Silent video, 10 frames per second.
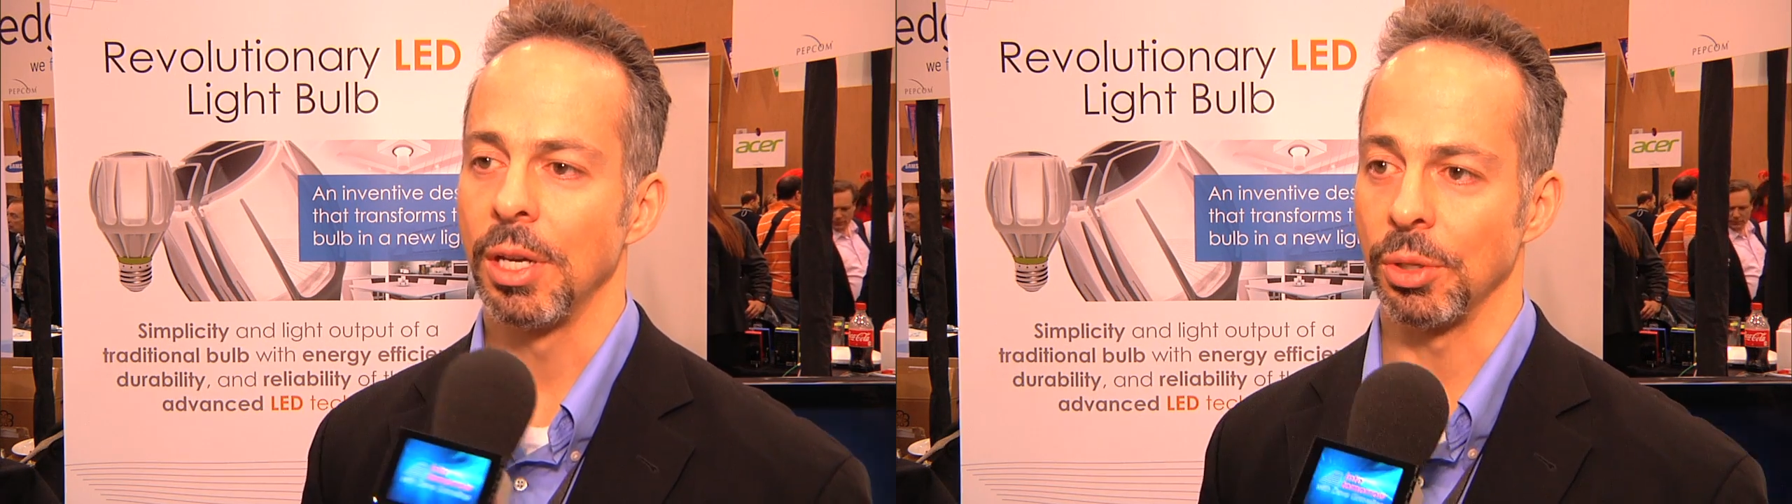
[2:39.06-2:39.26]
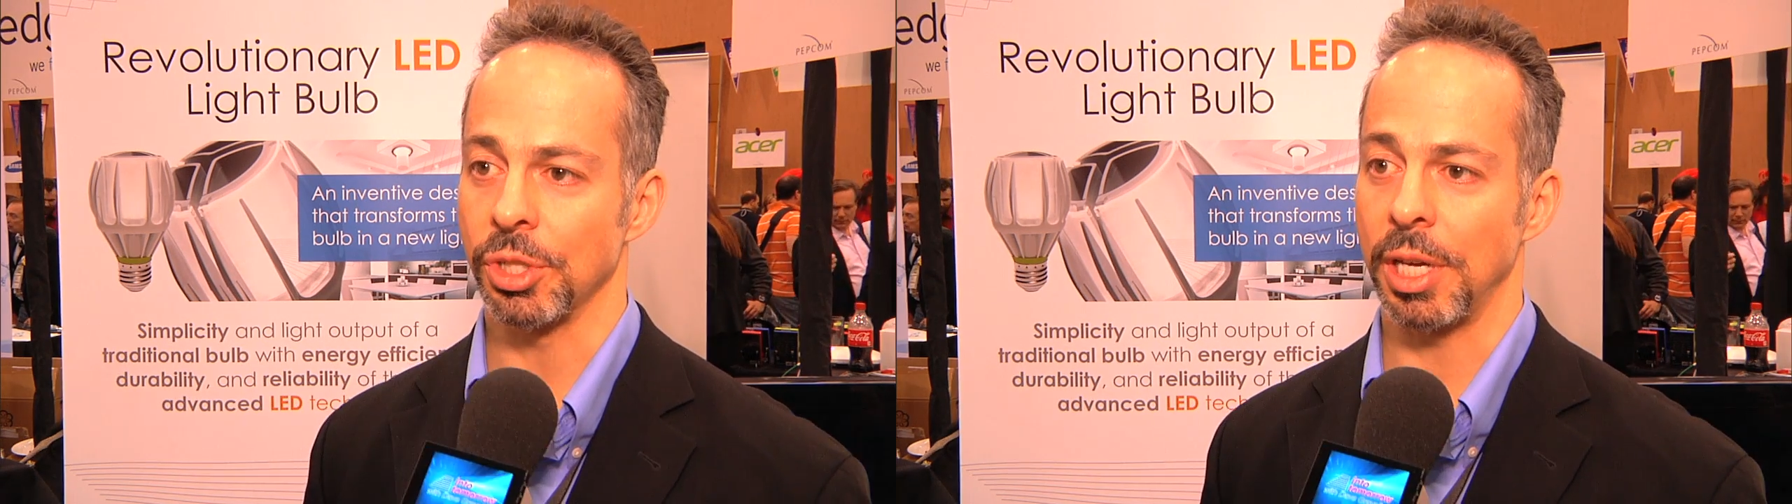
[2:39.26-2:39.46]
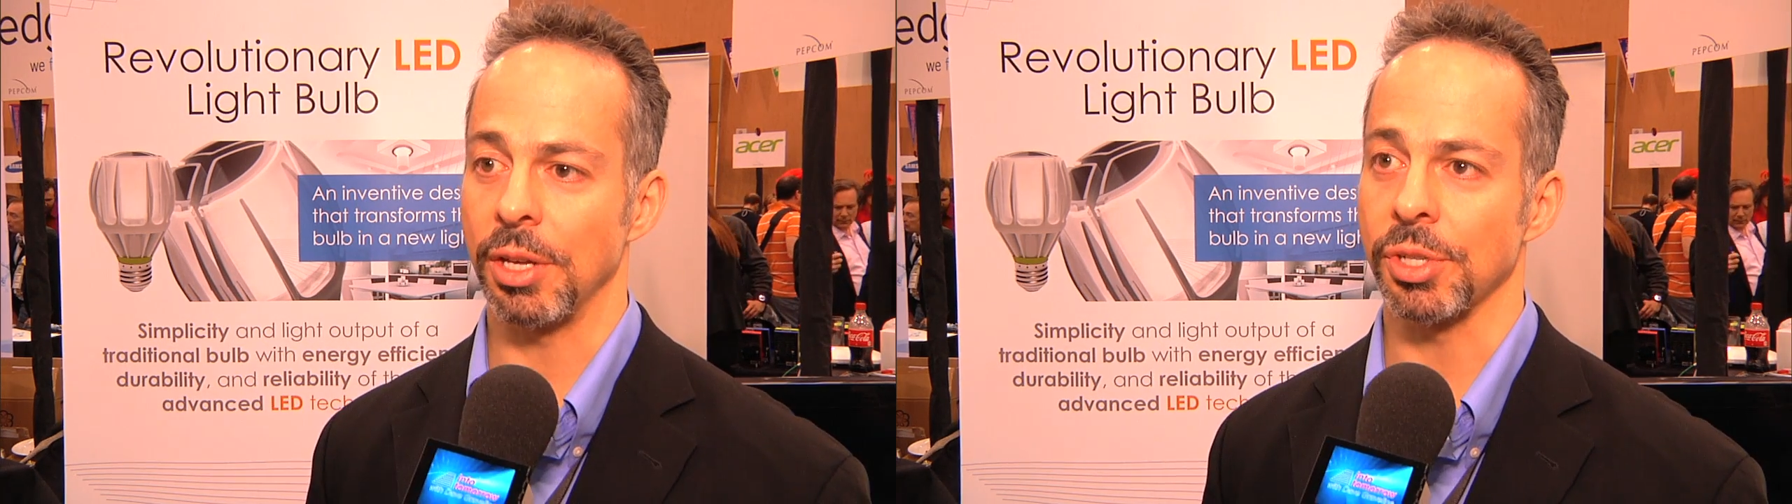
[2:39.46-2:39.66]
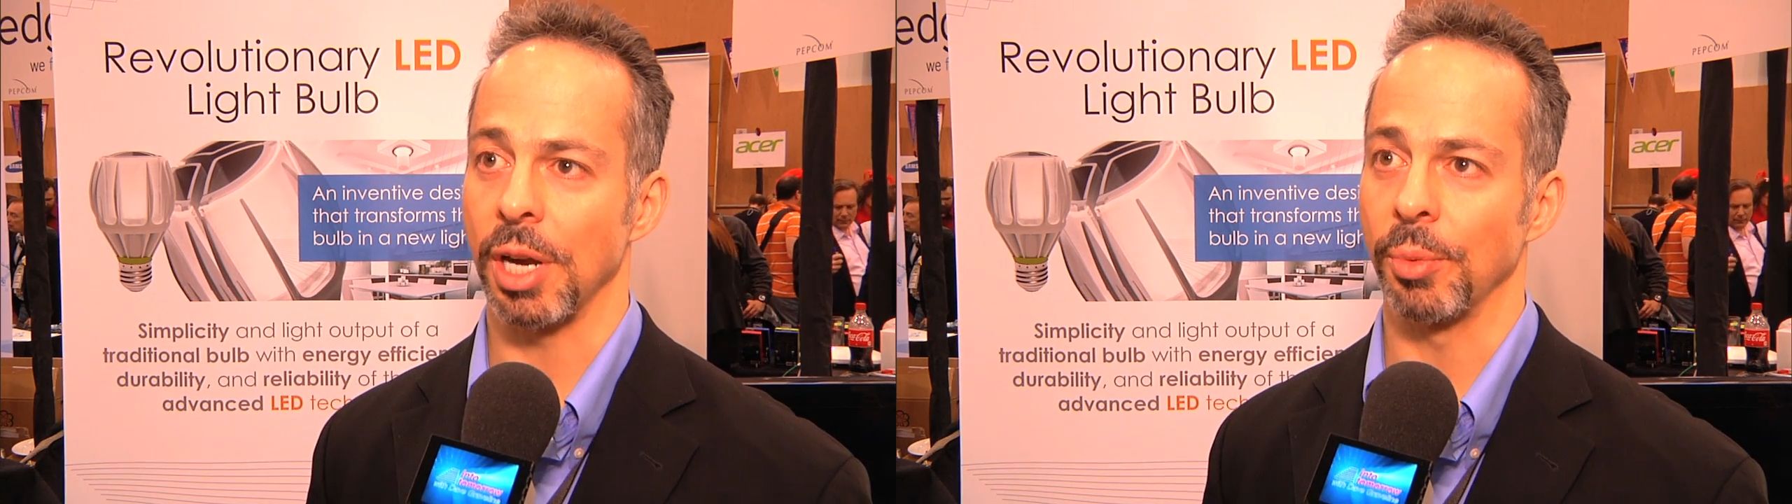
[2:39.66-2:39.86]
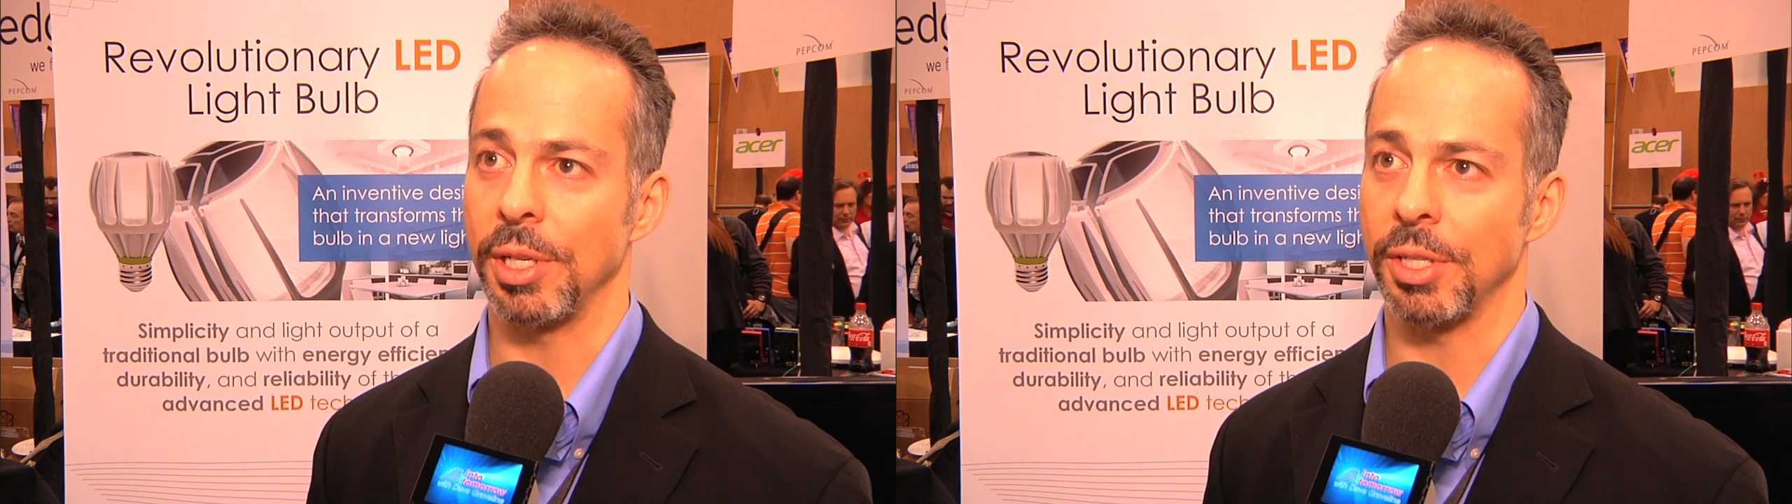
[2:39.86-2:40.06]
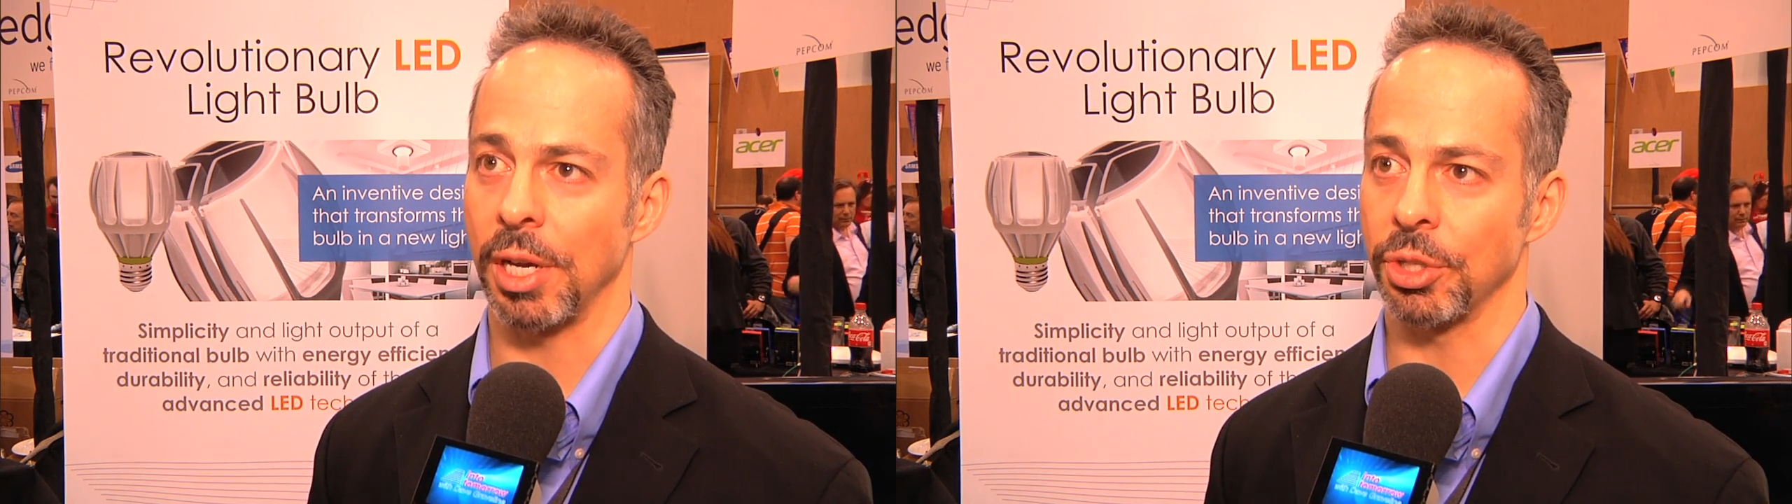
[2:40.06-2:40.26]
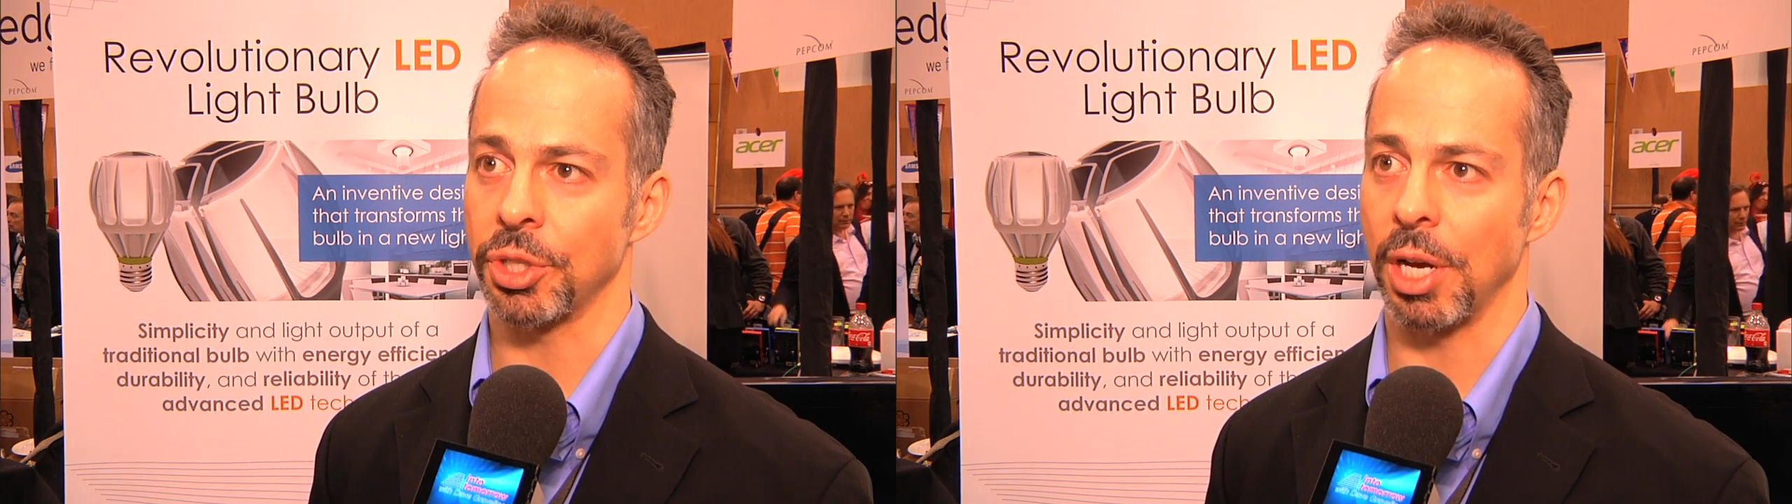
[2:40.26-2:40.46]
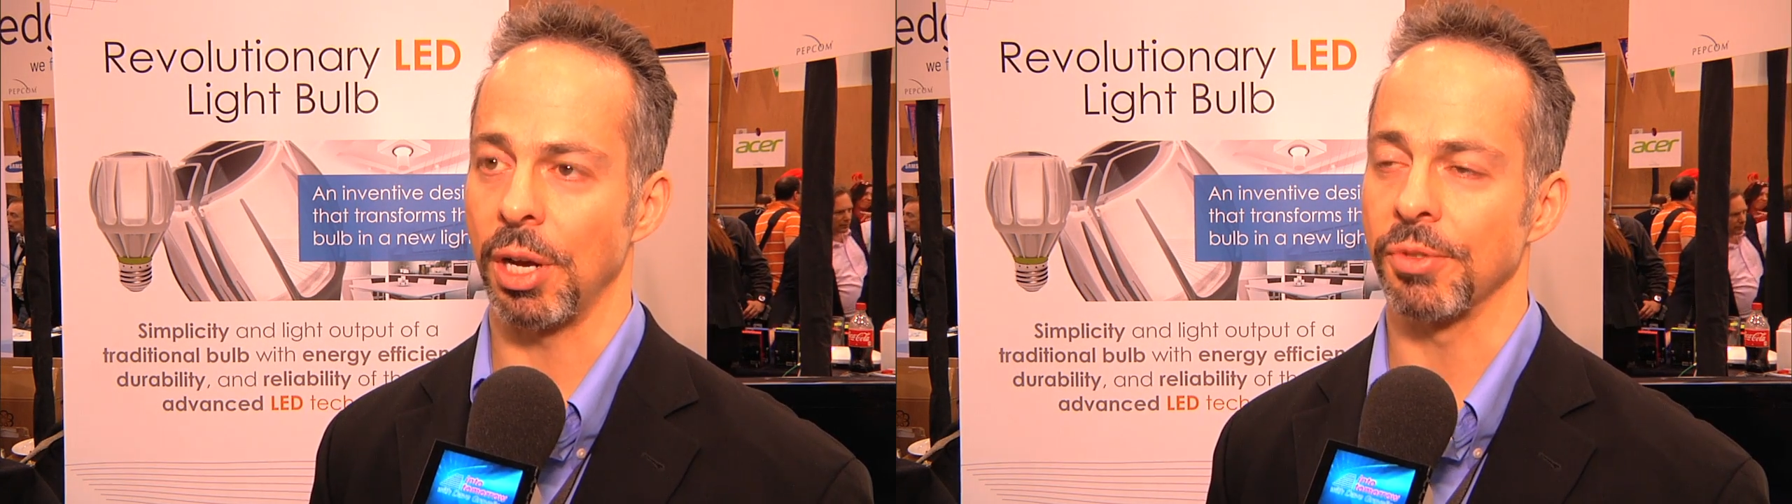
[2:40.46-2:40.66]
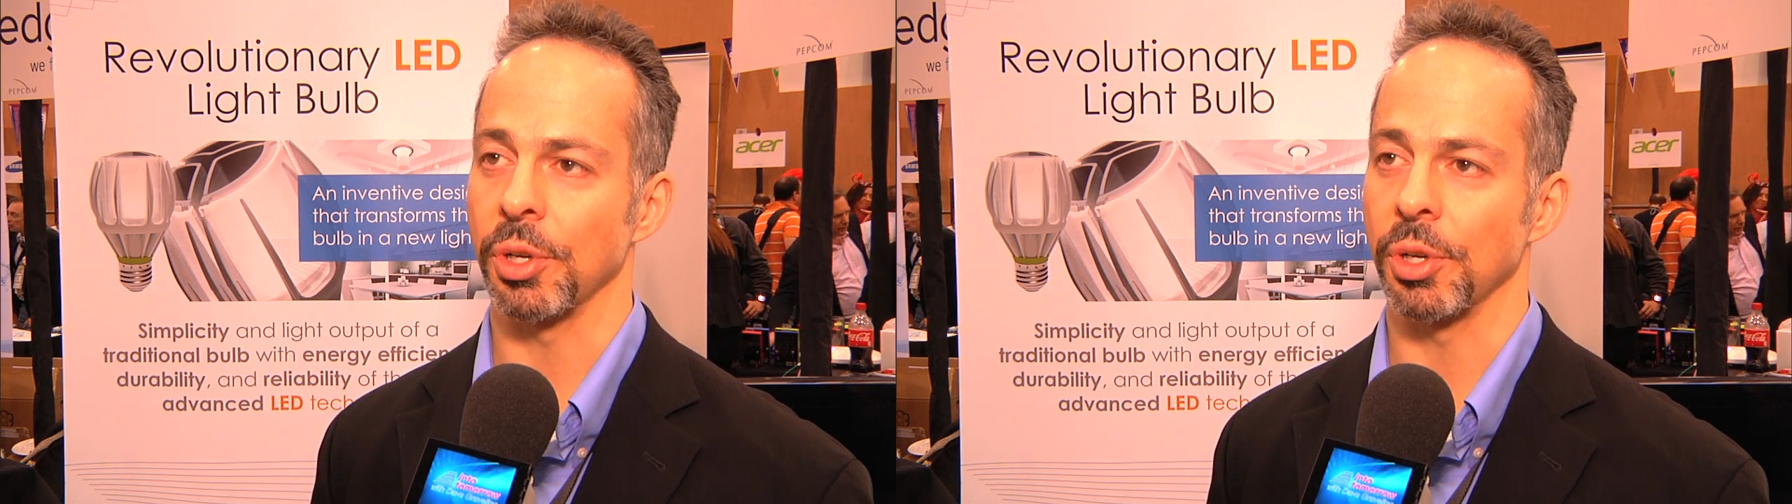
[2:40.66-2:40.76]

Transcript: You'll see this on retail shelves